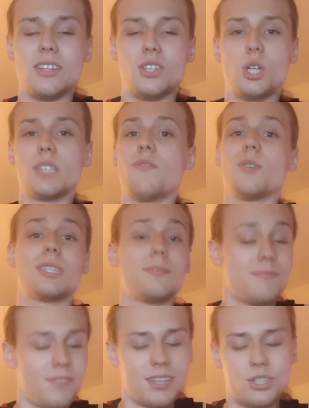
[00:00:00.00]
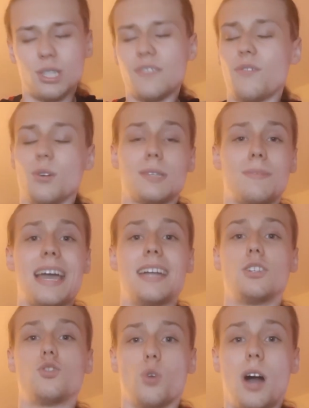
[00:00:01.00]
just for some
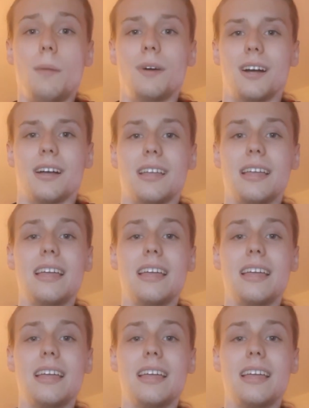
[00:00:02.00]
added drama.